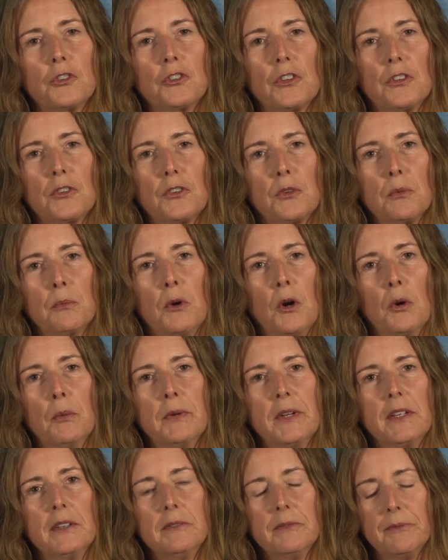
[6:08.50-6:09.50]
just a
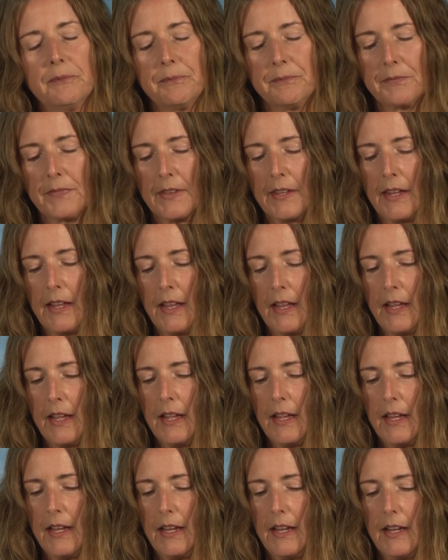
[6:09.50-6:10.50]
moment.
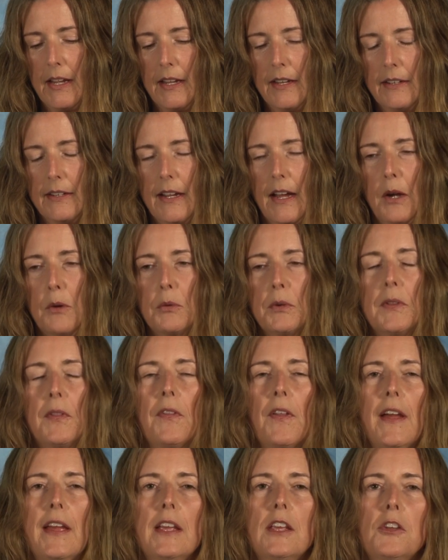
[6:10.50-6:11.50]
And I would
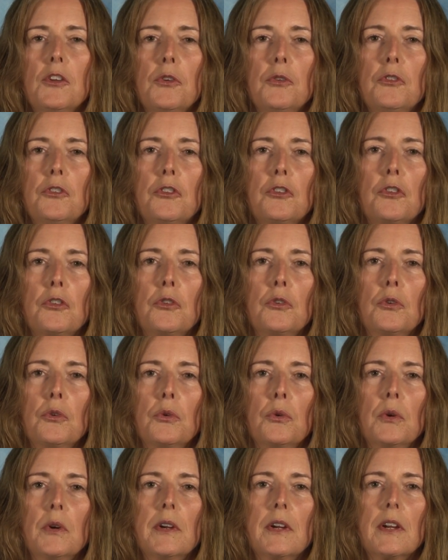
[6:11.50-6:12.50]
like you
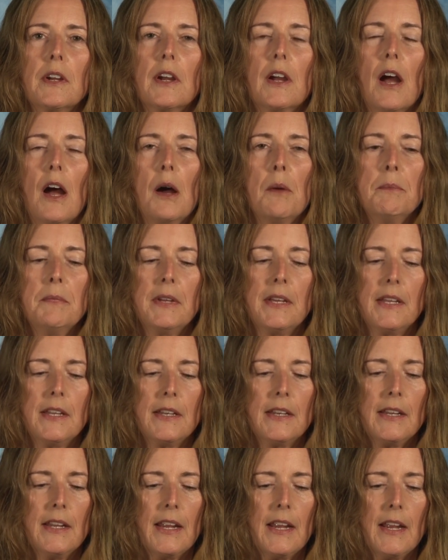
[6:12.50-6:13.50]
to come
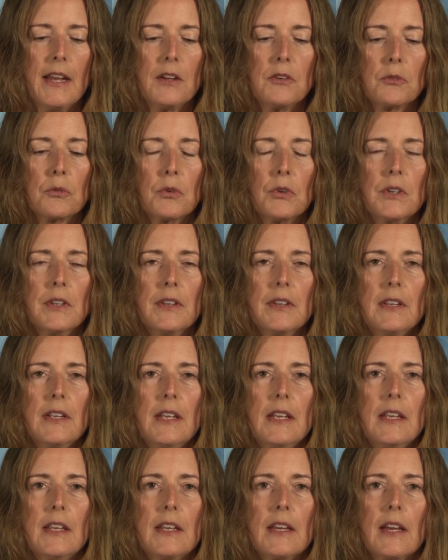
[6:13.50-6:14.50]
in and
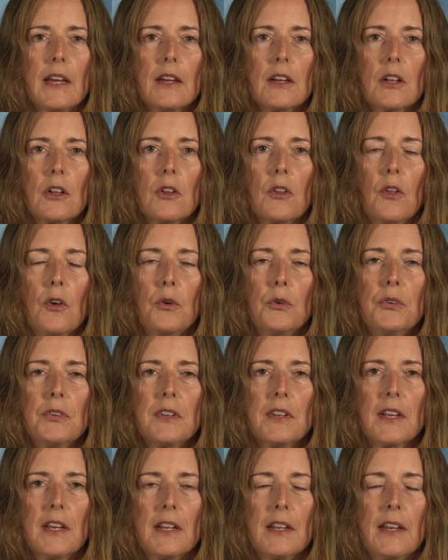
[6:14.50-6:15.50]
really get close
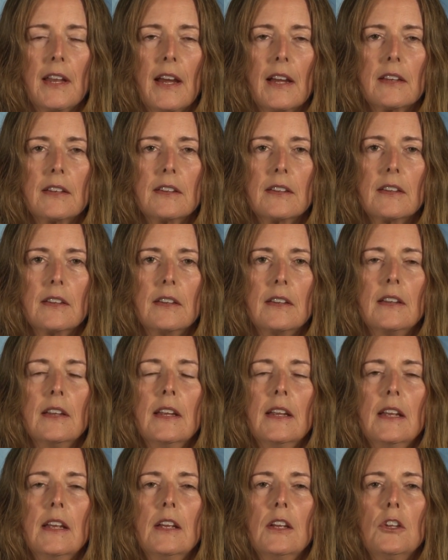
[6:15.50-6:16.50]
and connected
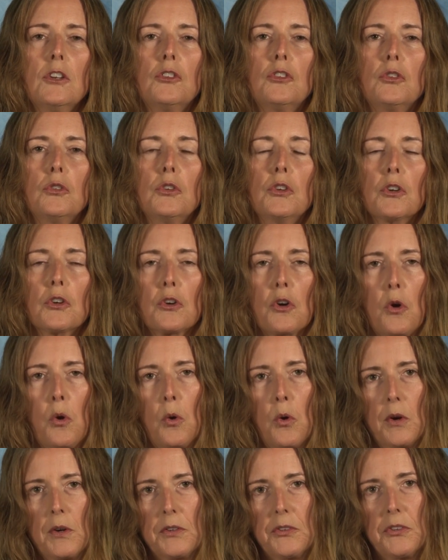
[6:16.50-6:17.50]
to your
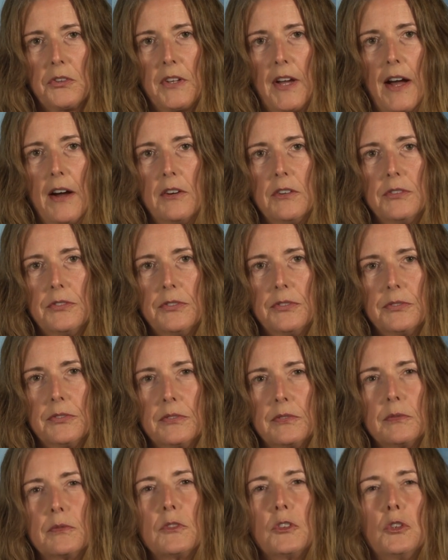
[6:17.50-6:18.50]
core self.
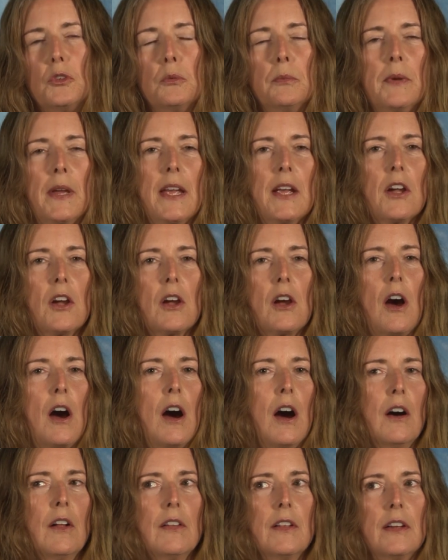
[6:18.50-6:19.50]
You may
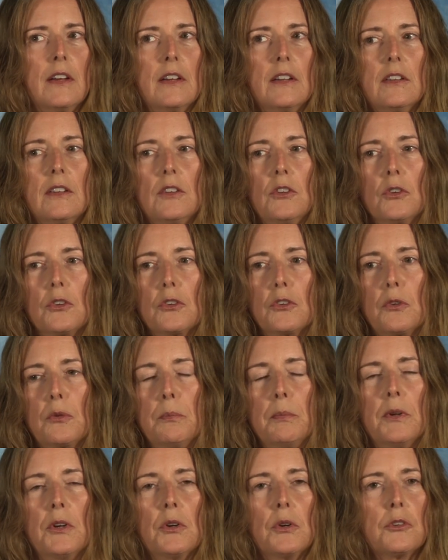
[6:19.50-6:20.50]
call it your
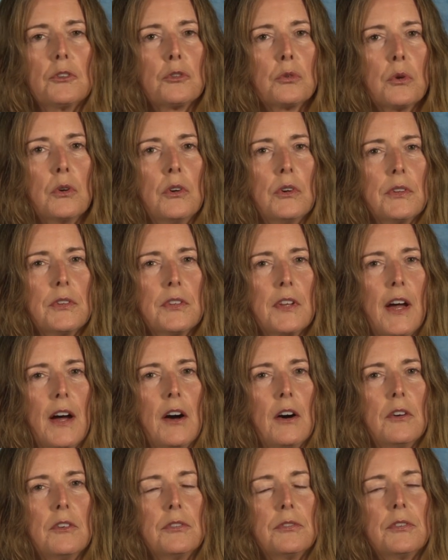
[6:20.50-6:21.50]
spiritual
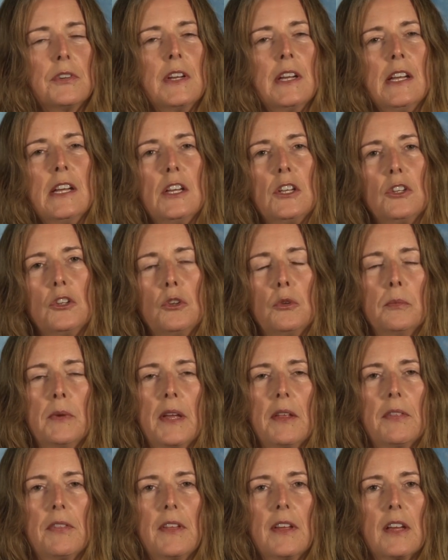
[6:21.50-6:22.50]
self. You
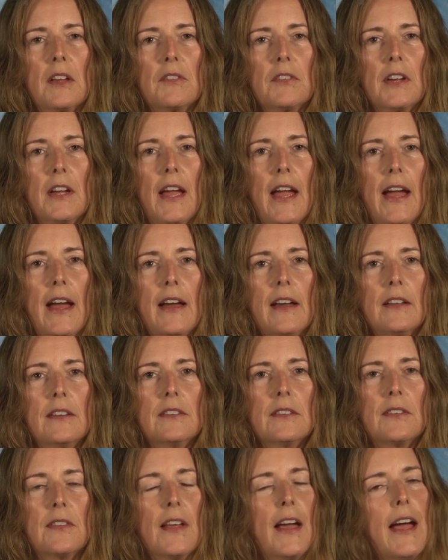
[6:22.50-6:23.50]
may think of it
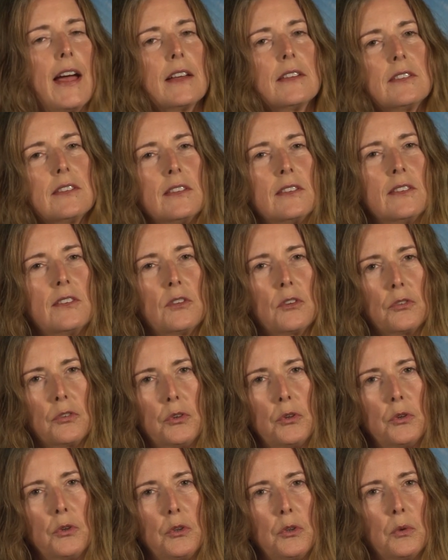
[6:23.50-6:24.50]
as the essence of
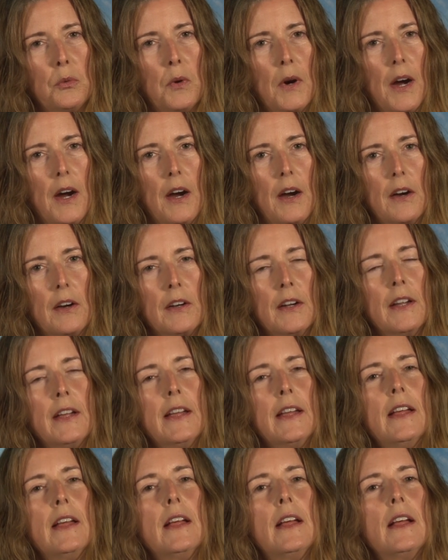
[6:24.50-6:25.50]
who you are.
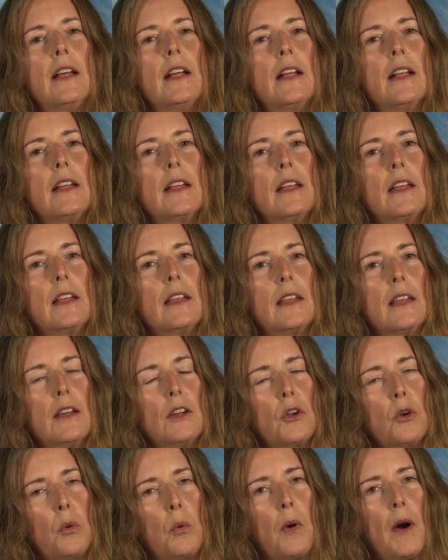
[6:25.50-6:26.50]

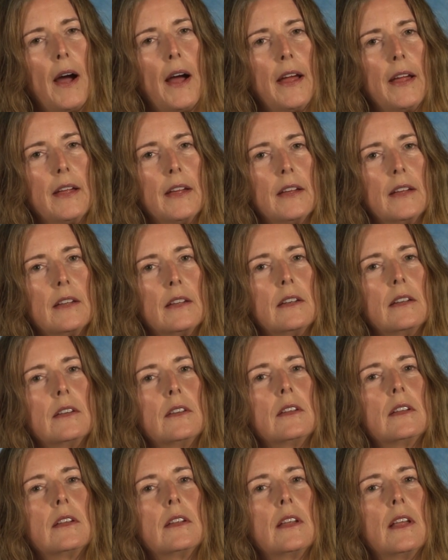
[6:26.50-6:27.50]
Get quiet
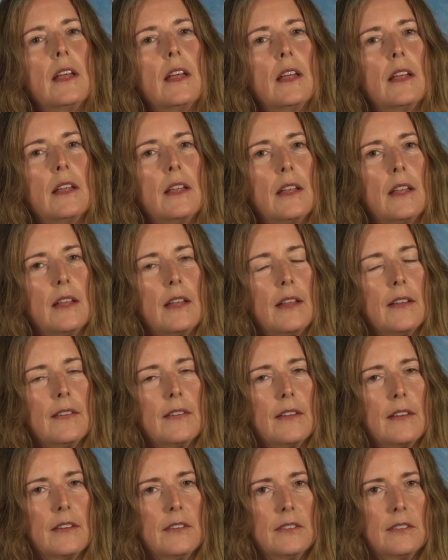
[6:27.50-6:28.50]

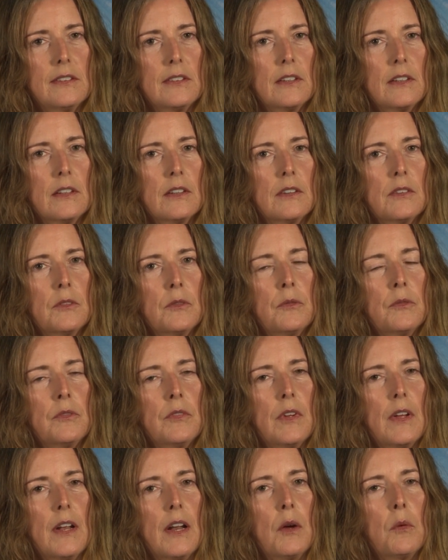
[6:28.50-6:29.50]
and listen.
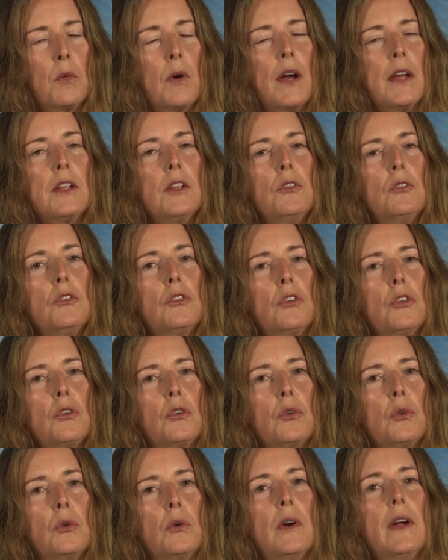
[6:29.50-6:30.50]
And I want you
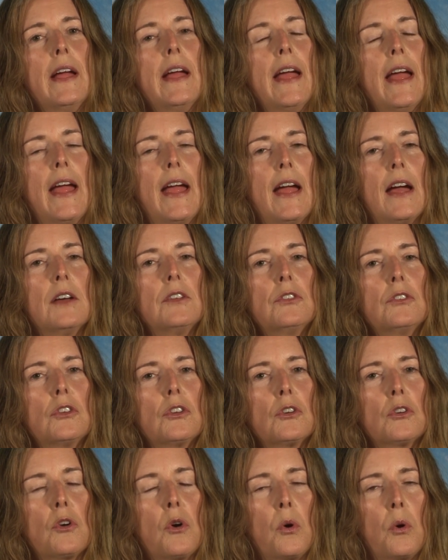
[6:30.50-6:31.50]
to ask
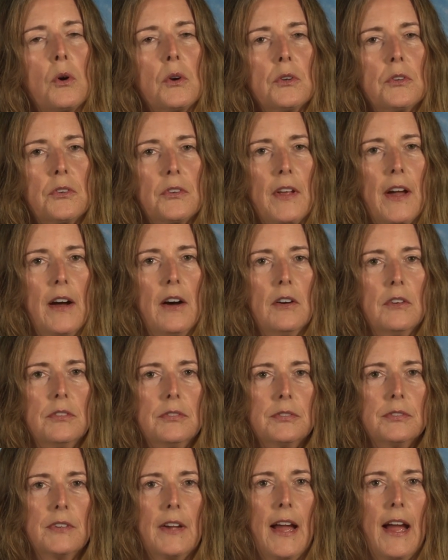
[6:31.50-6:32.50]
your core
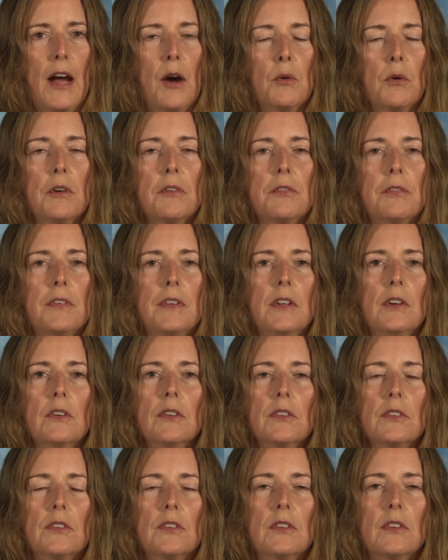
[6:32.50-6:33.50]
self how it
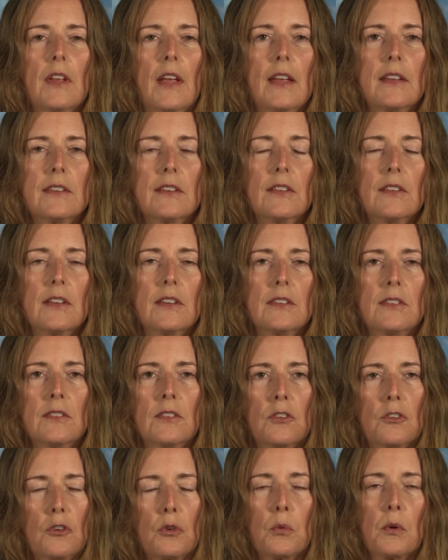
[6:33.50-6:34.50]
feels as it
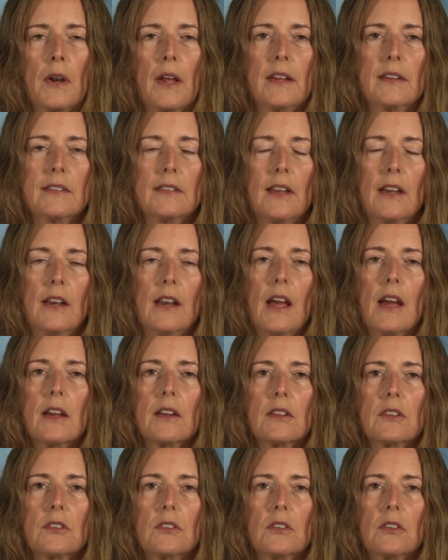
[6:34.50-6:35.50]
listens to what I say
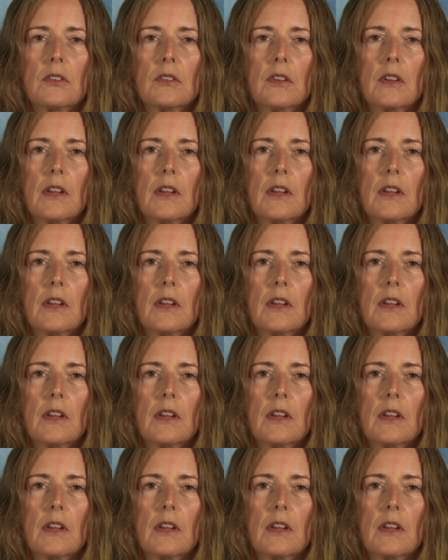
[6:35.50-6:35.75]
next.